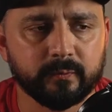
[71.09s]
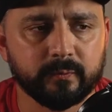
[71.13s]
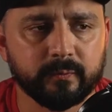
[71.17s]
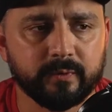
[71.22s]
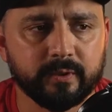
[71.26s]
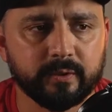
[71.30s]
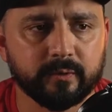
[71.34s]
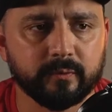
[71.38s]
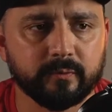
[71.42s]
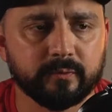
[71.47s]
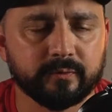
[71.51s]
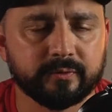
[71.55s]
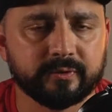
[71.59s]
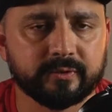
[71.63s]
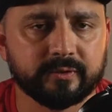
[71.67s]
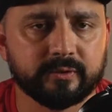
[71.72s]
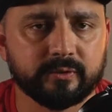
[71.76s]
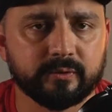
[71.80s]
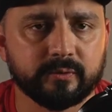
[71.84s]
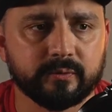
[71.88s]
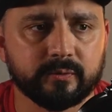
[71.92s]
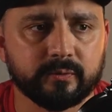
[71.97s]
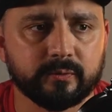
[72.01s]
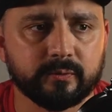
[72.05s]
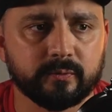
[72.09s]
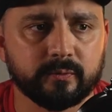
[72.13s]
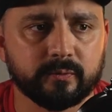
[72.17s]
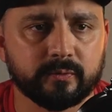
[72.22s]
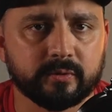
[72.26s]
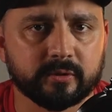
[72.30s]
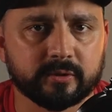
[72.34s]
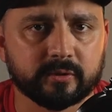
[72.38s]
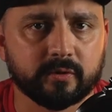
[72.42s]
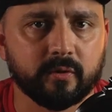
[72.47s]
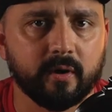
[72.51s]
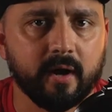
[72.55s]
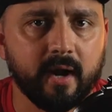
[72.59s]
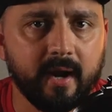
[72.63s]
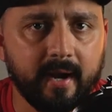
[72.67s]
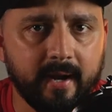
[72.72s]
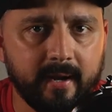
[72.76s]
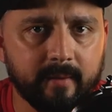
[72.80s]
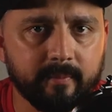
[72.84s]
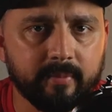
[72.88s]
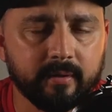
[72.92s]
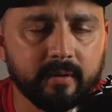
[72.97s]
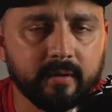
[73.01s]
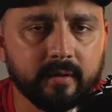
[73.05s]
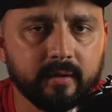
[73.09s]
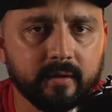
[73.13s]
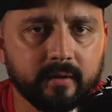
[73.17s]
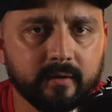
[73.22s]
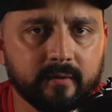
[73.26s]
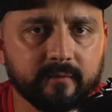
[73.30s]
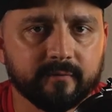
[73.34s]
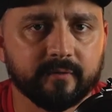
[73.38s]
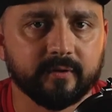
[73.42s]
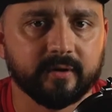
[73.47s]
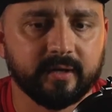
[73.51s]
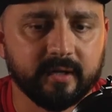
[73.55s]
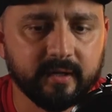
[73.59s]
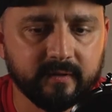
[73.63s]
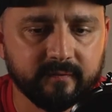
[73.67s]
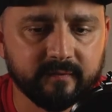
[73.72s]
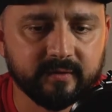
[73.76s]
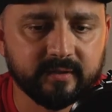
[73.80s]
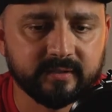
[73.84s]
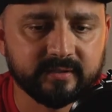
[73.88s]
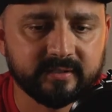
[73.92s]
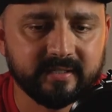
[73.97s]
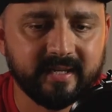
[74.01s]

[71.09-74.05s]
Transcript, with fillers: use to describe forgiveness.